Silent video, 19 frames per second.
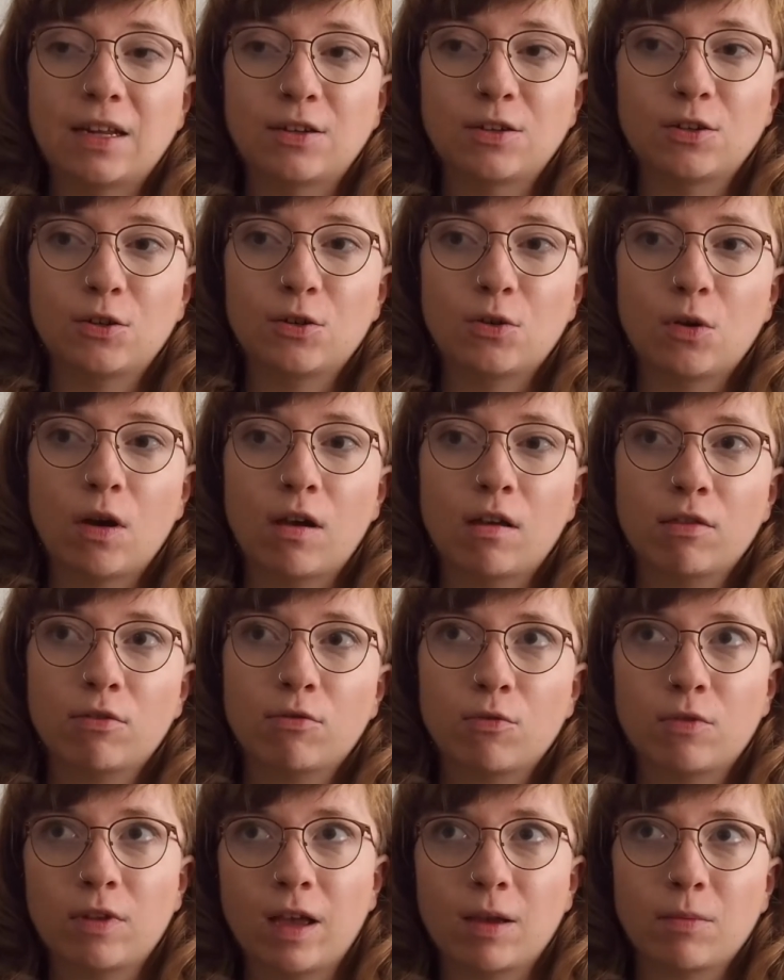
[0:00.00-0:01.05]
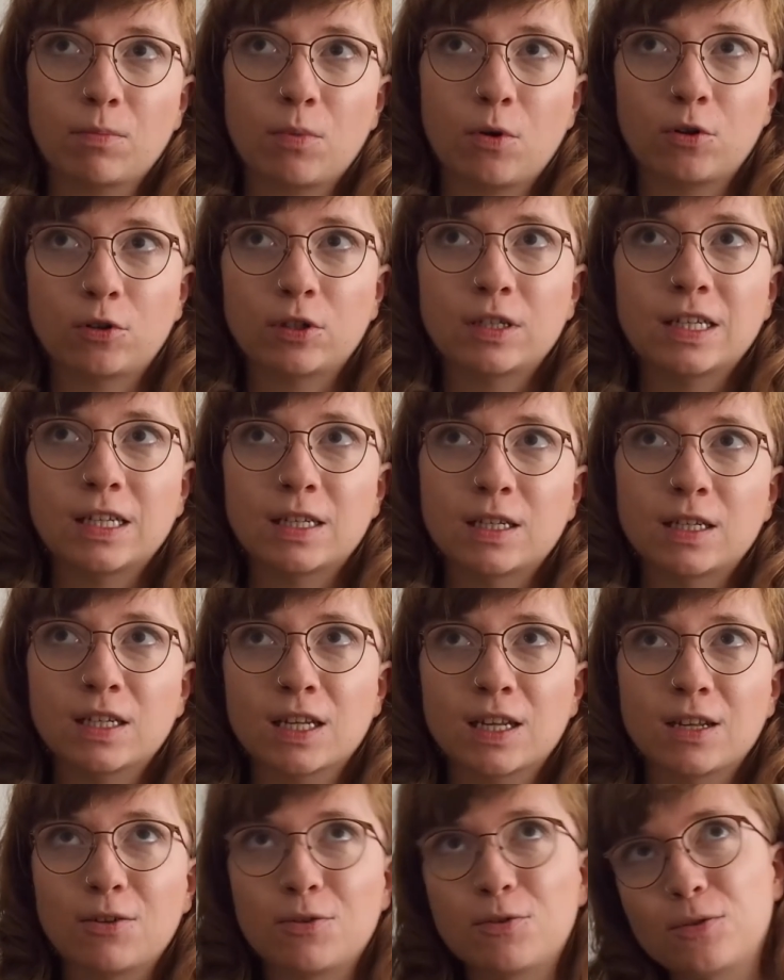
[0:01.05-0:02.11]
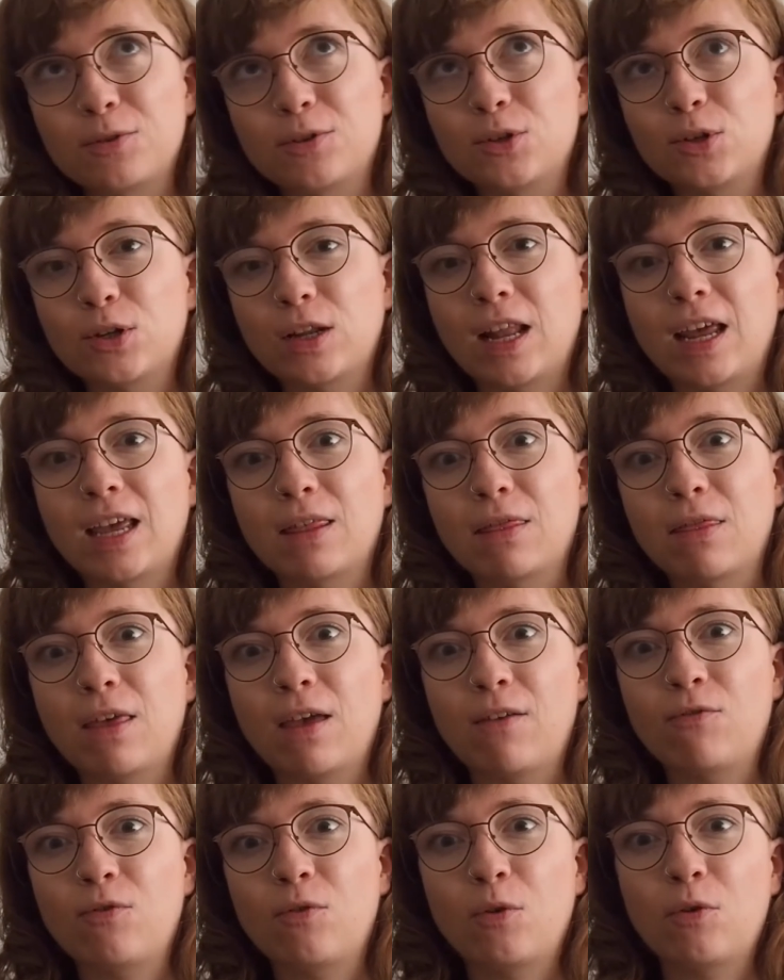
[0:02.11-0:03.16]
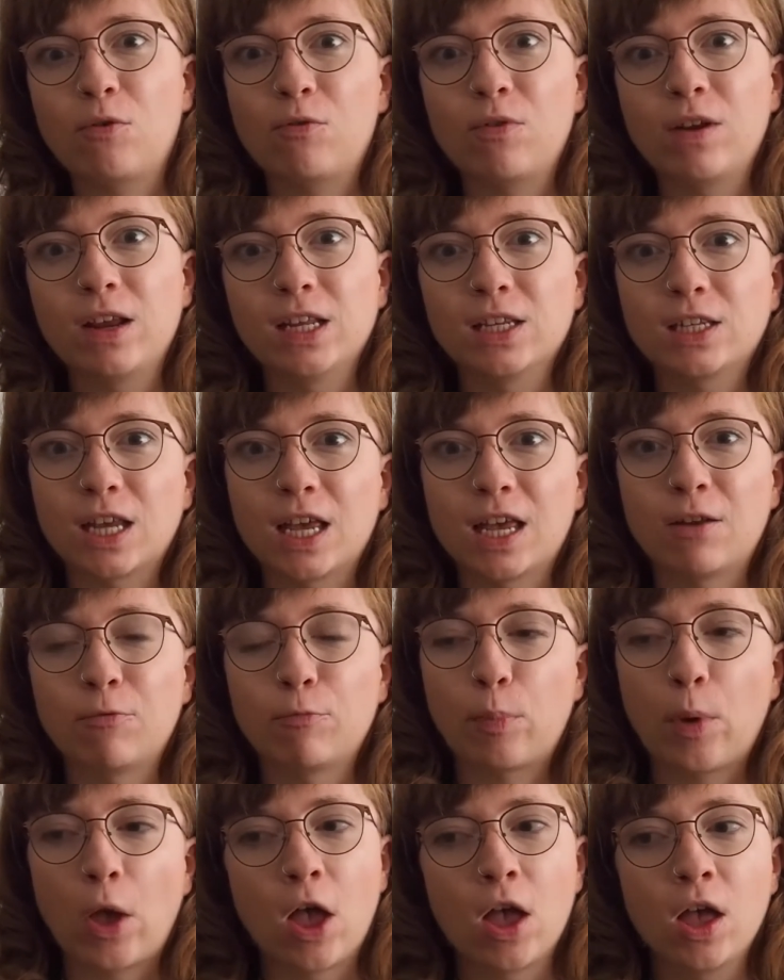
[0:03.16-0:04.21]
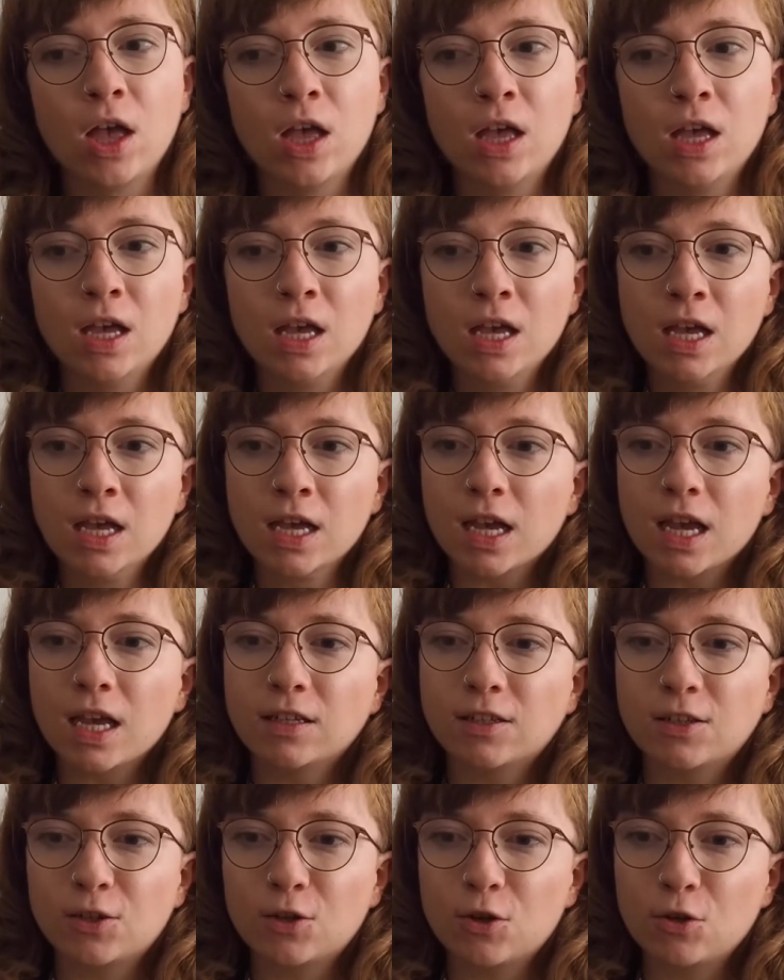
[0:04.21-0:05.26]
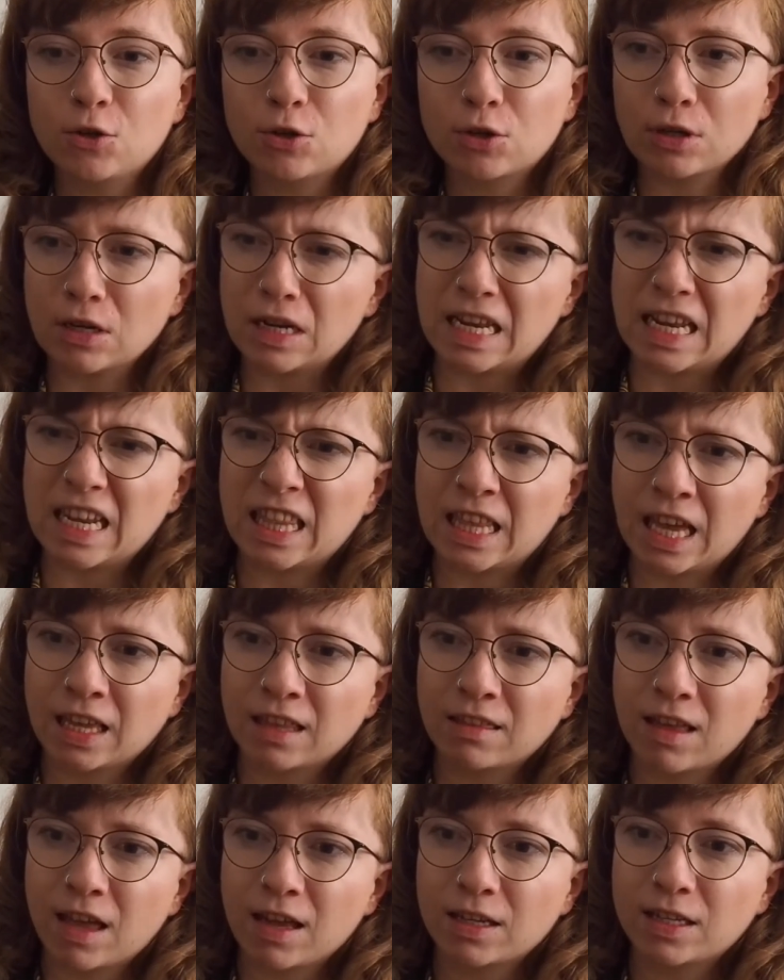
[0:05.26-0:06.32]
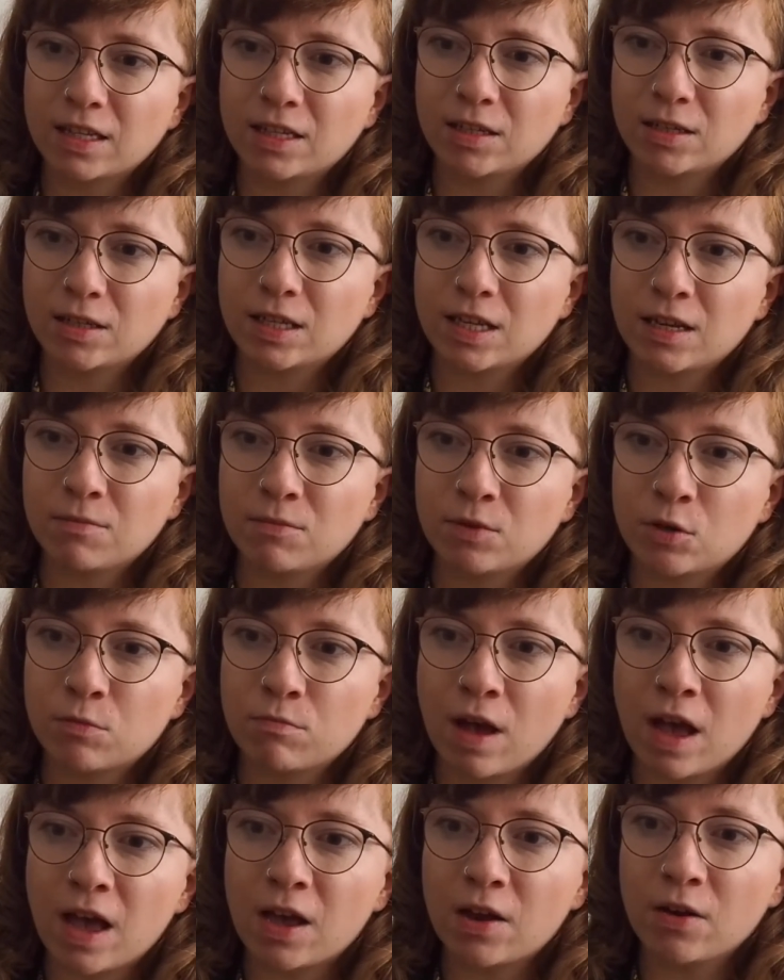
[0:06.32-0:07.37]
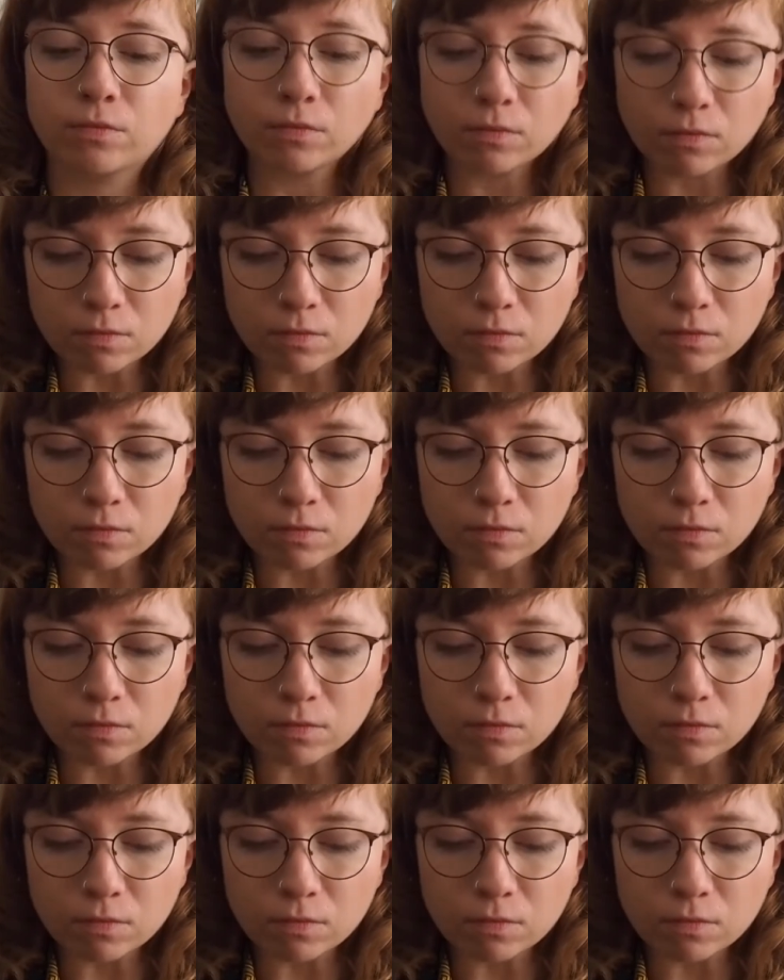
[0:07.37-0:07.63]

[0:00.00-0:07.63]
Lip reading: you know, I thought like policies and laws are like there for a reason, but institutionally like that didn't seem to matter.